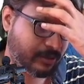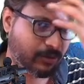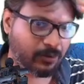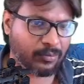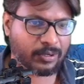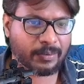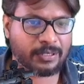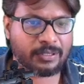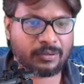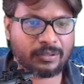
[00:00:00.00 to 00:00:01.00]

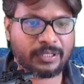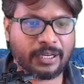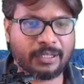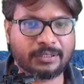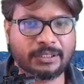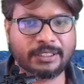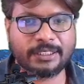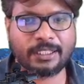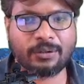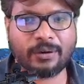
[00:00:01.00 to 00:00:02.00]
workbench. 1 second. This
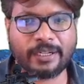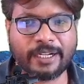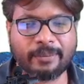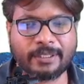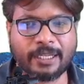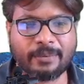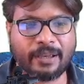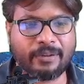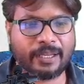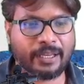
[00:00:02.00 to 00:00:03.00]
is a local database I'm
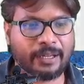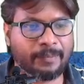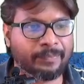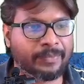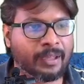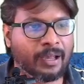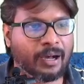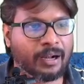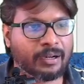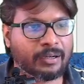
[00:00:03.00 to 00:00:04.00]
having here,
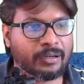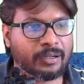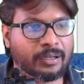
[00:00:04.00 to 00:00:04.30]
and